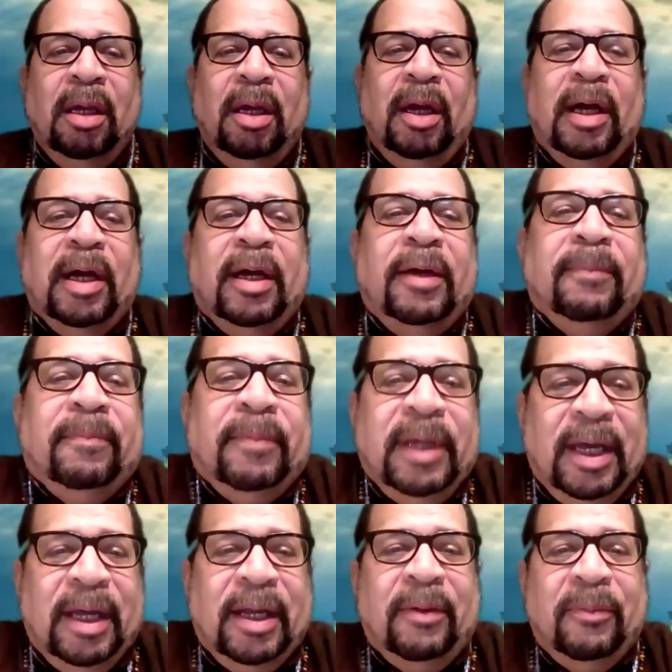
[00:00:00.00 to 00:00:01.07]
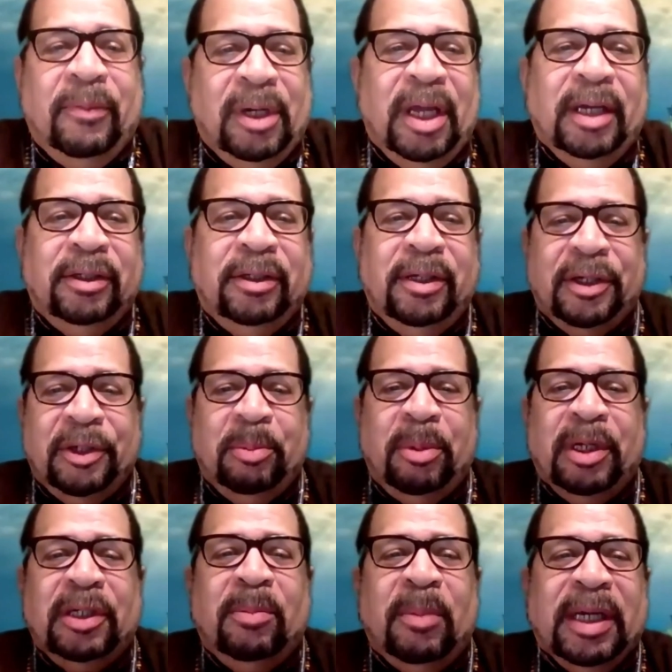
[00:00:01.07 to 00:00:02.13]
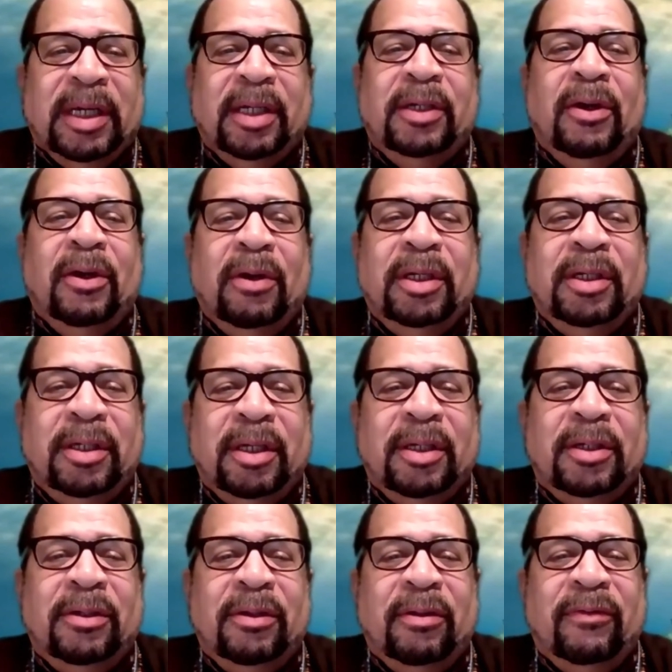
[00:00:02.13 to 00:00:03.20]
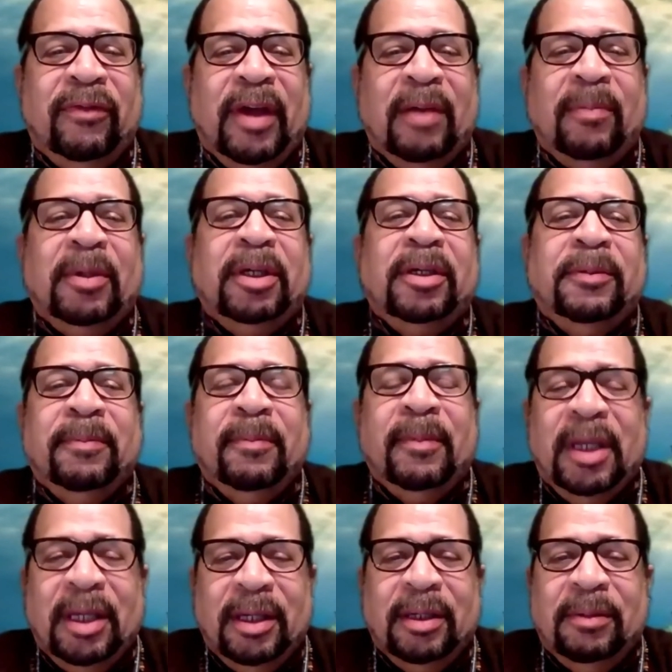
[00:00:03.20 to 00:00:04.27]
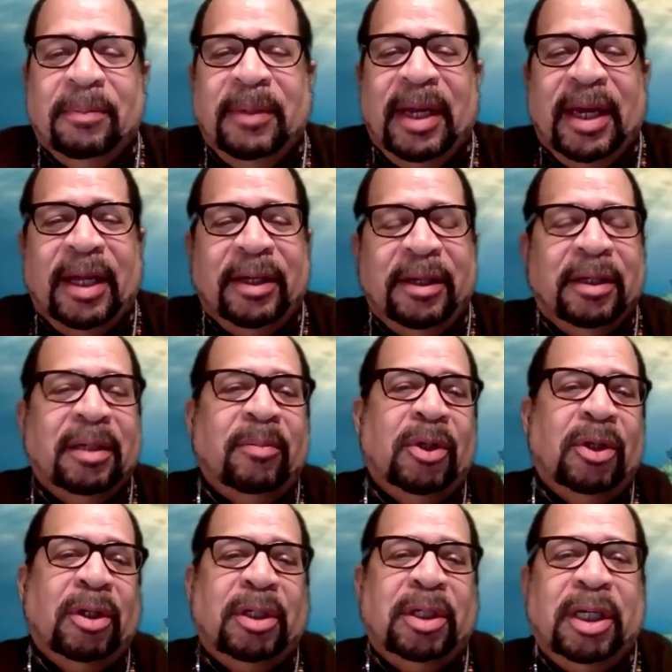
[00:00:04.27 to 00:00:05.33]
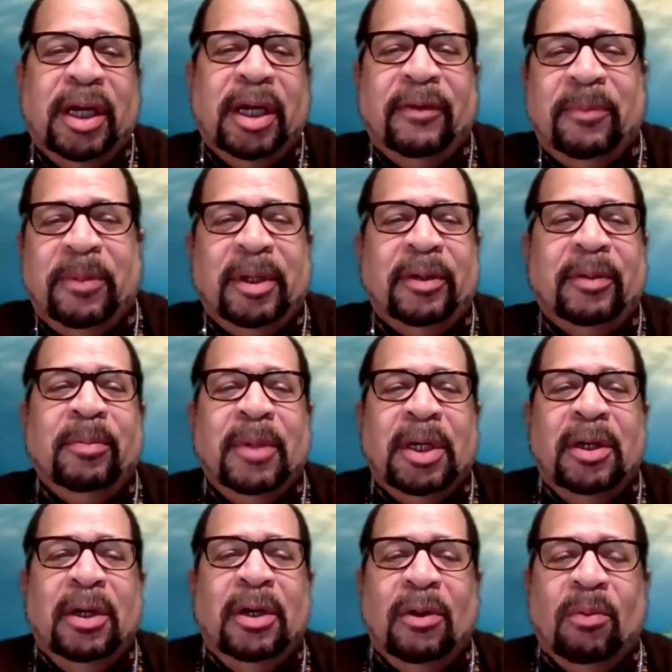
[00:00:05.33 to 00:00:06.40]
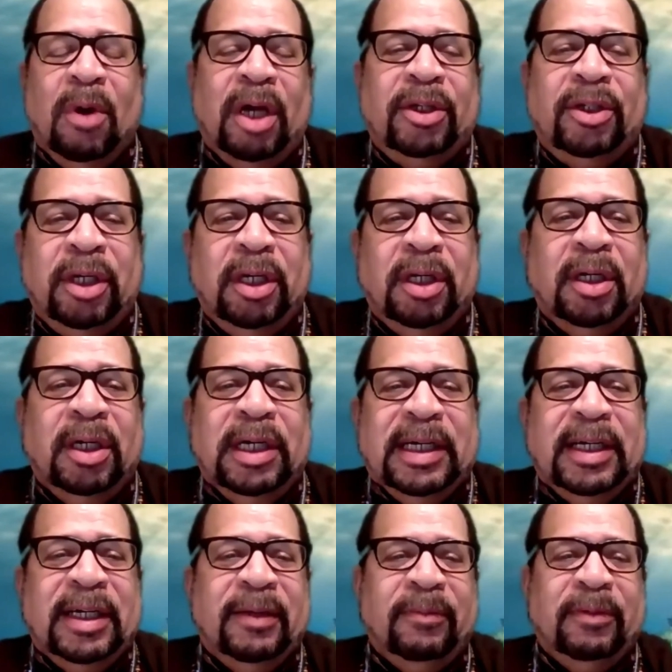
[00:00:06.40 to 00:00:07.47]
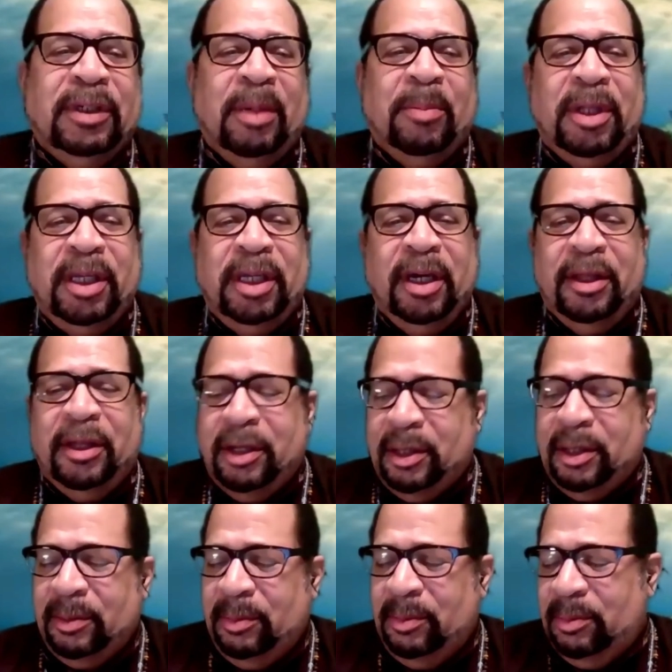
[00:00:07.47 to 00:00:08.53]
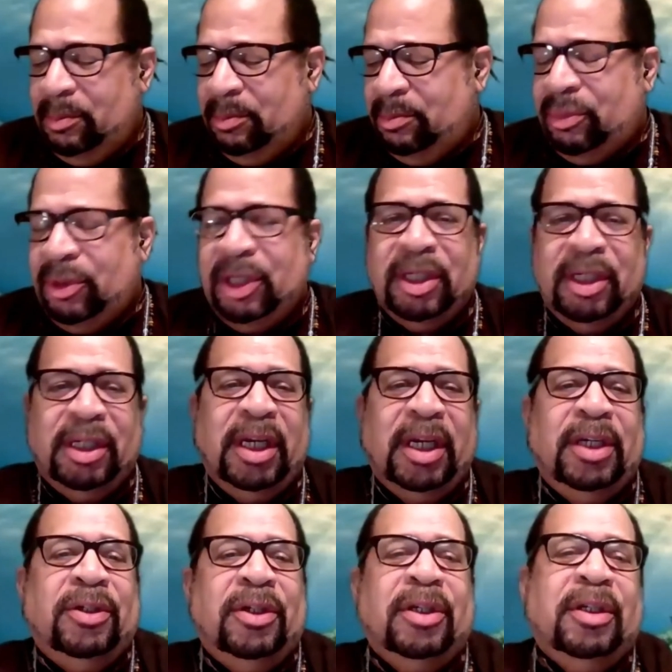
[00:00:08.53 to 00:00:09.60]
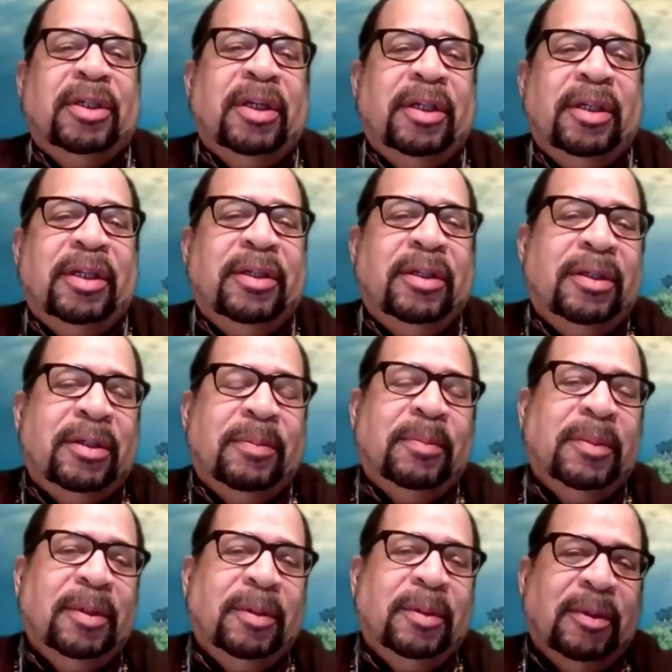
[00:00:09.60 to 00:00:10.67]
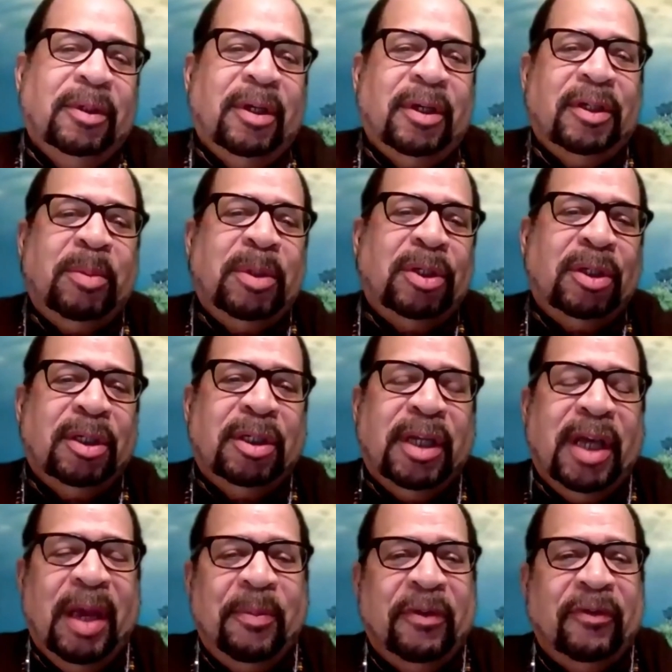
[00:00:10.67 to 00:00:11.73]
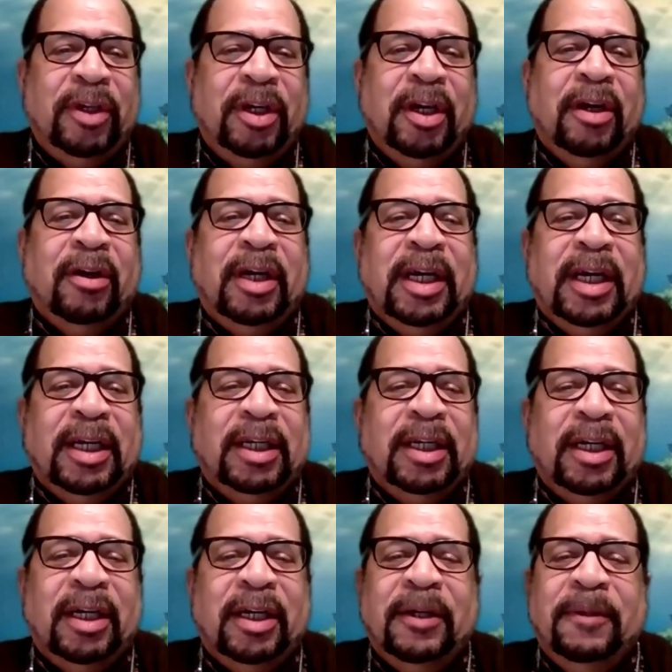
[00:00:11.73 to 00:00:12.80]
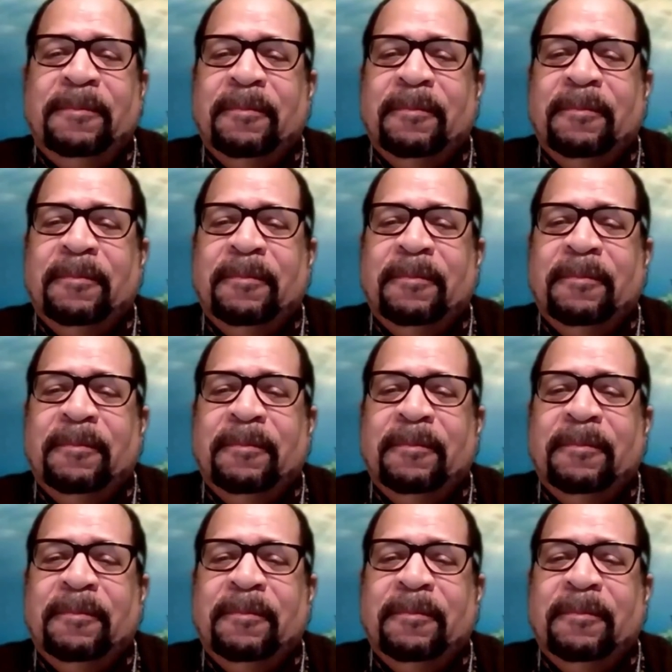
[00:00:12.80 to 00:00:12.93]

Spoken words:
And I would like to express my condolences to the family and the community. I've been watching some of the other presentations in this auspicious time of year and